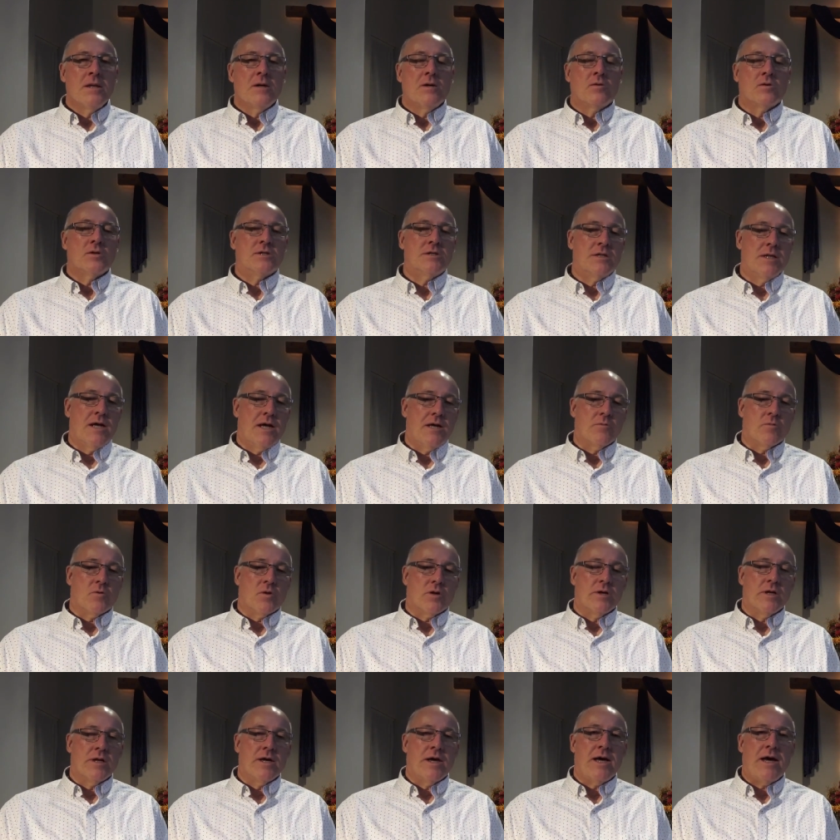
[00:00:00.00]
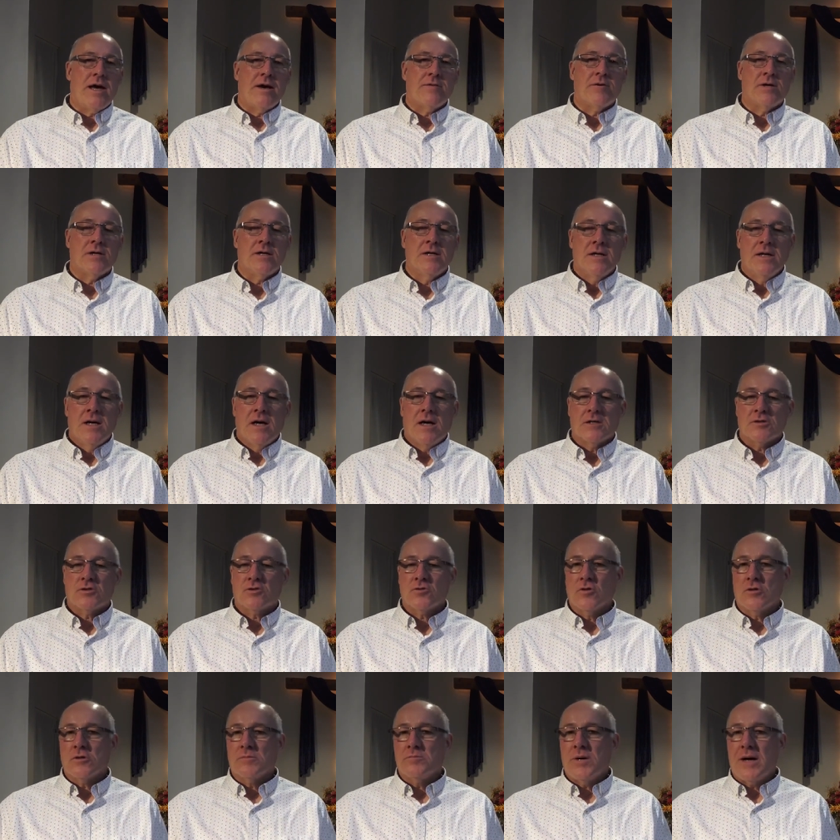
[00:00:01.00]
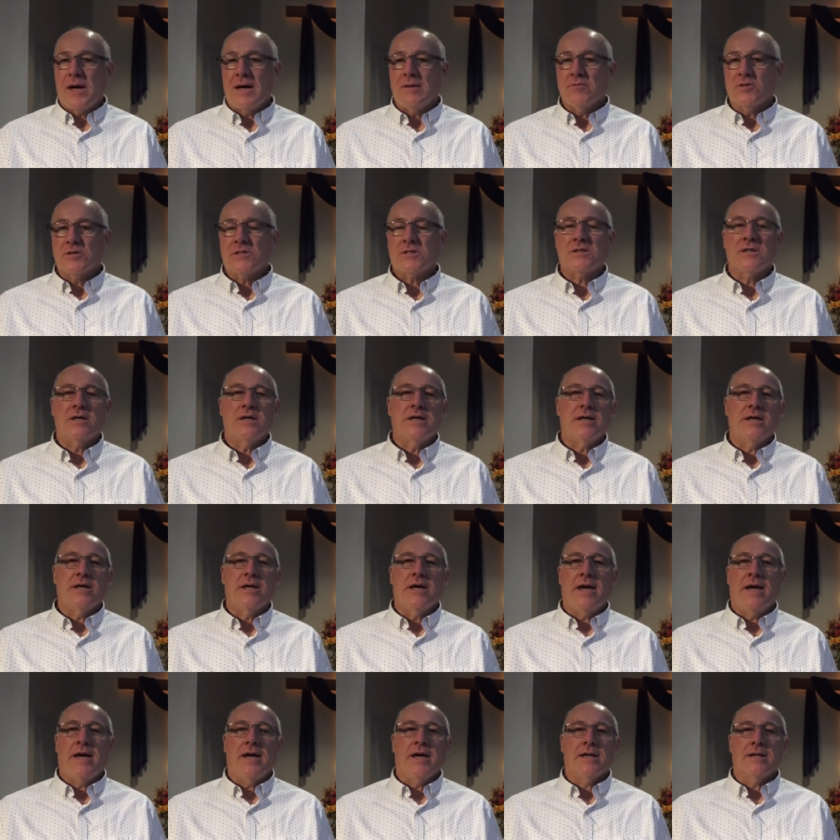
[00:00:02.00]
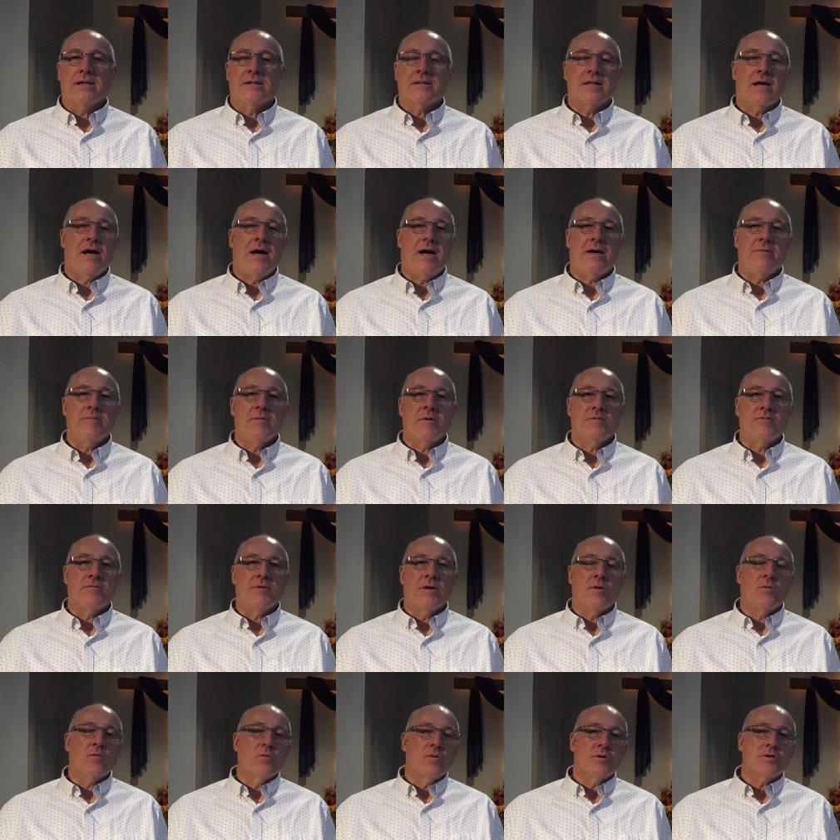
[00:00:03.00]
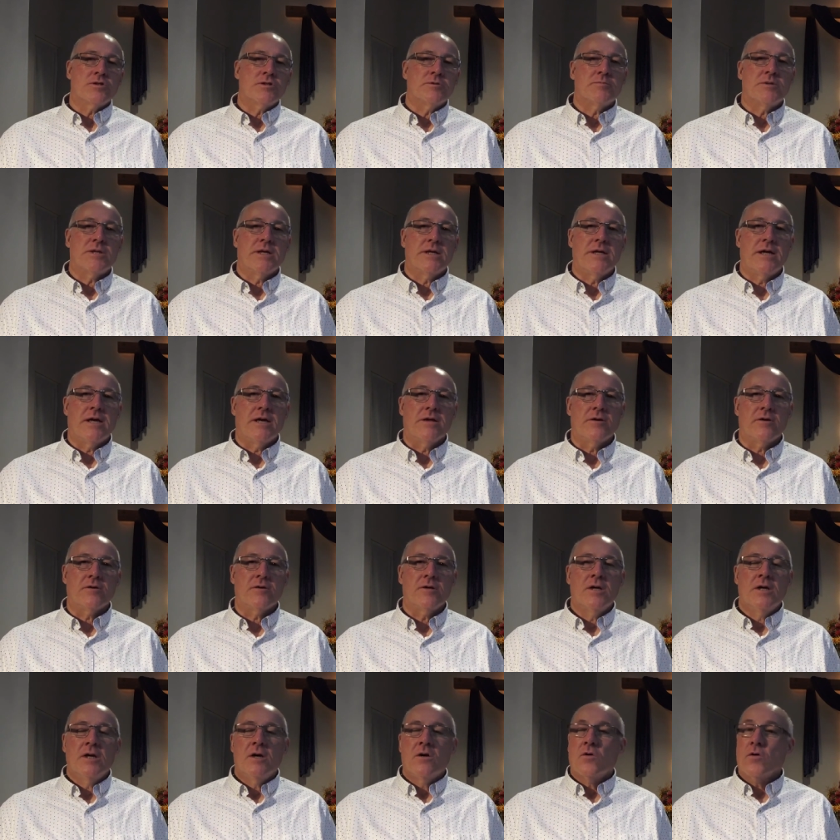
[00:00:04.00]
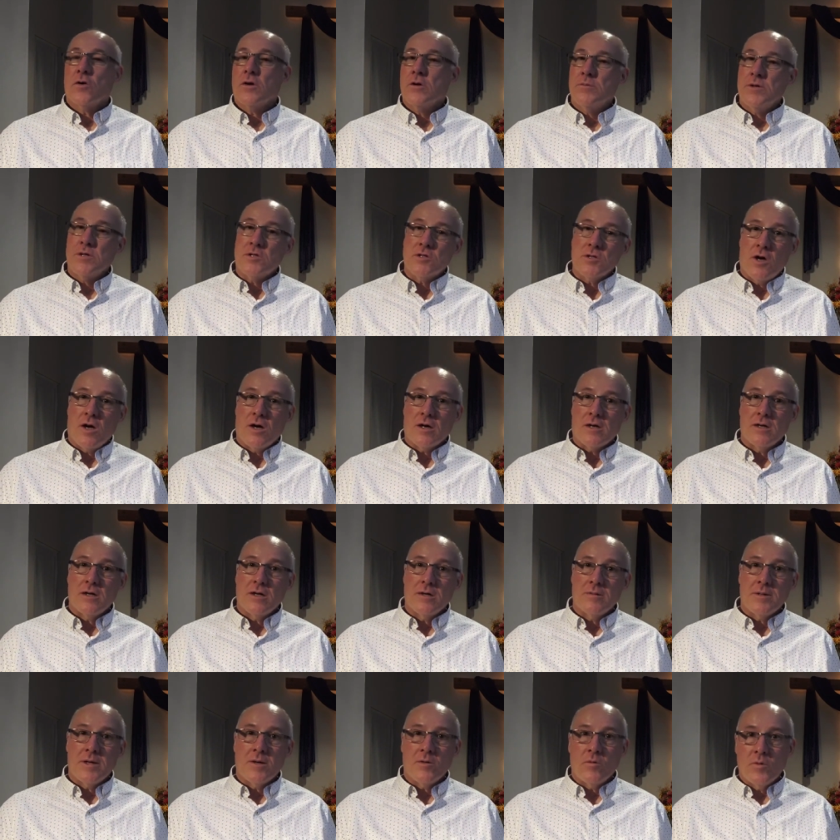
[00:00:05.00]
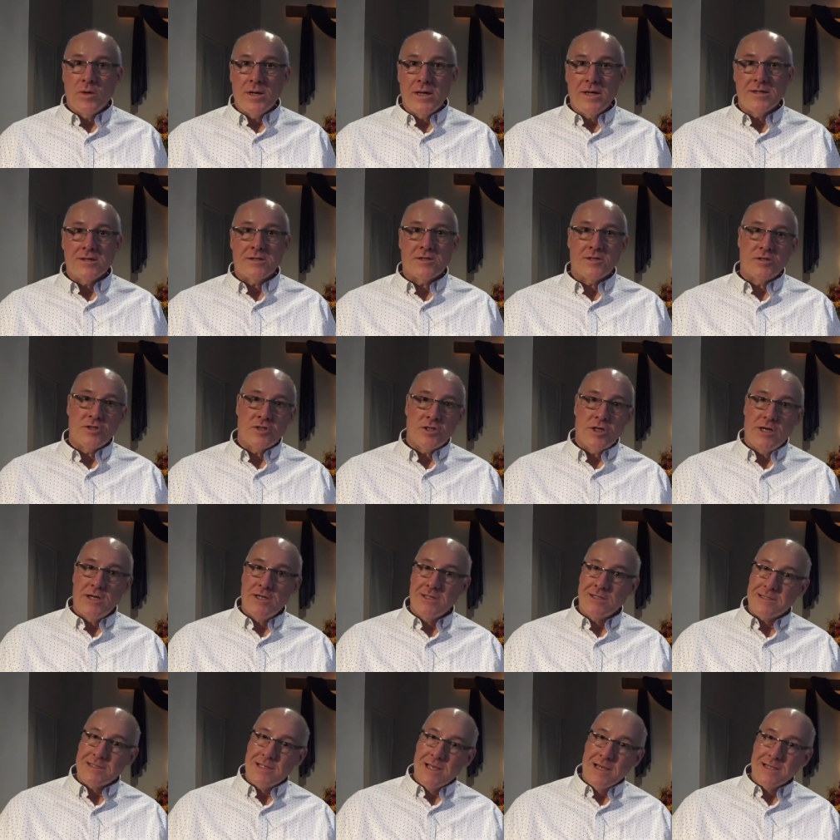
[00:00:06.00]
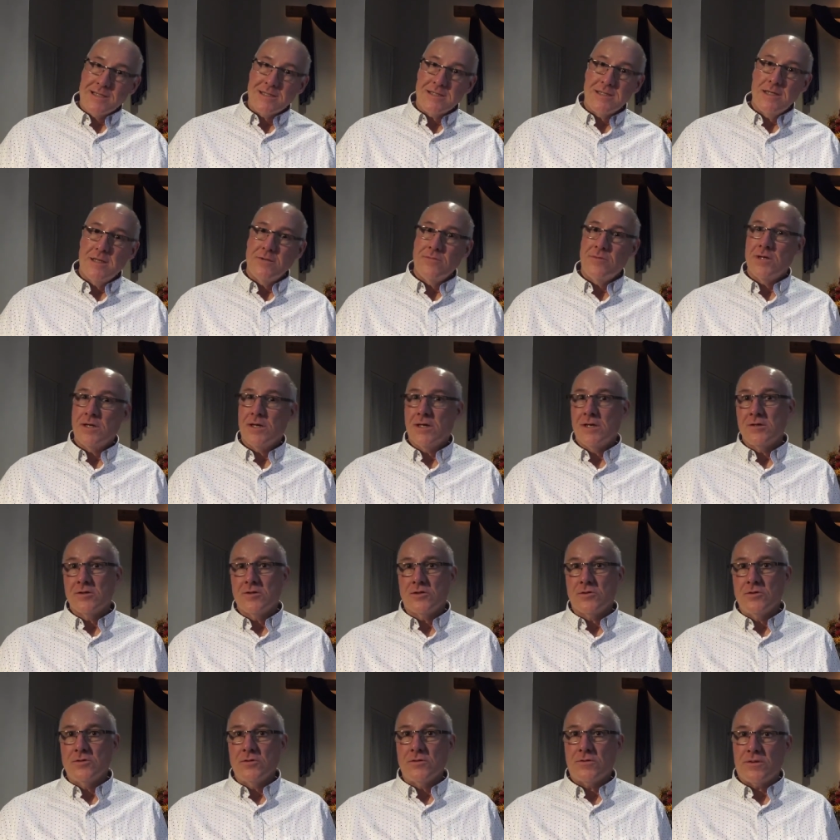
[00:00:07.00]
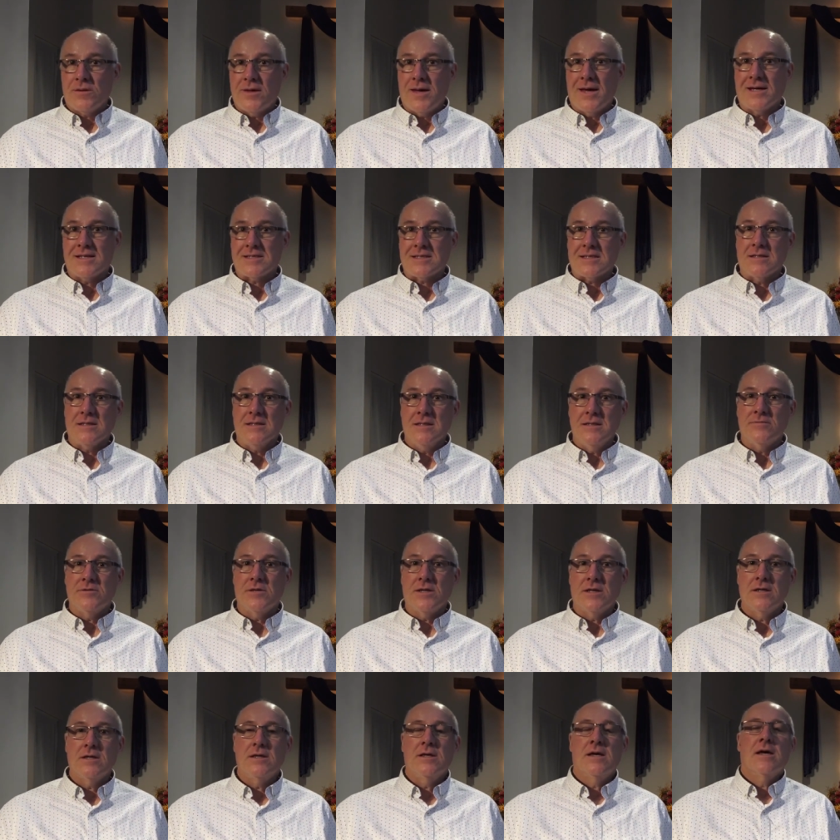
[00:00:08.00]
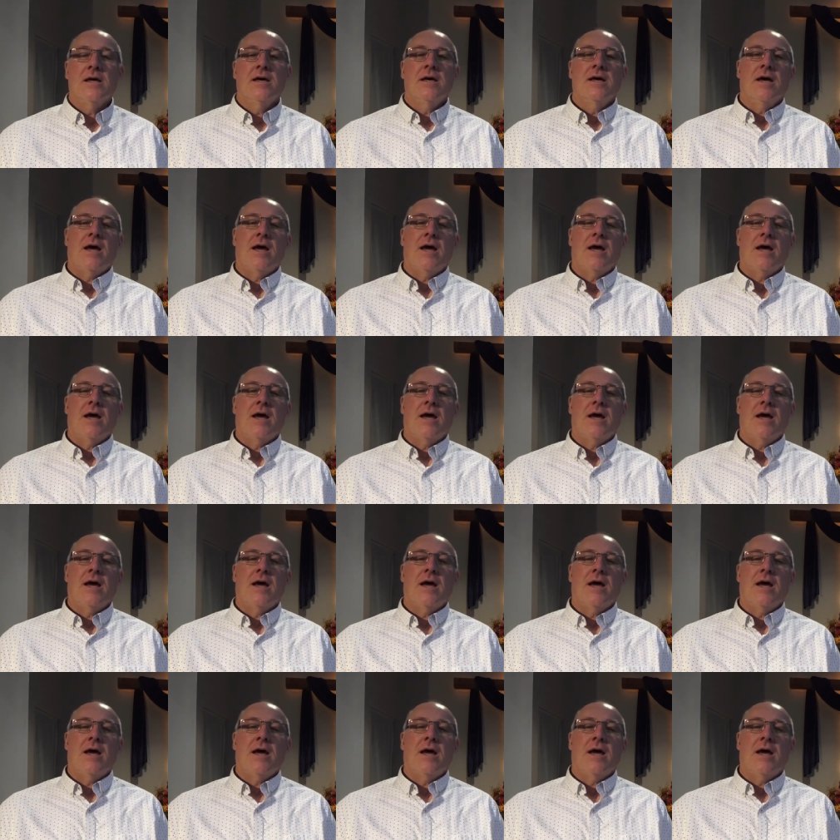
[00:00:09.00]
Or tonight, we're going to have a, a short Bible study and a time of uh, worship together. We're going to be talking about ways to change Thanksgiving into thanks living.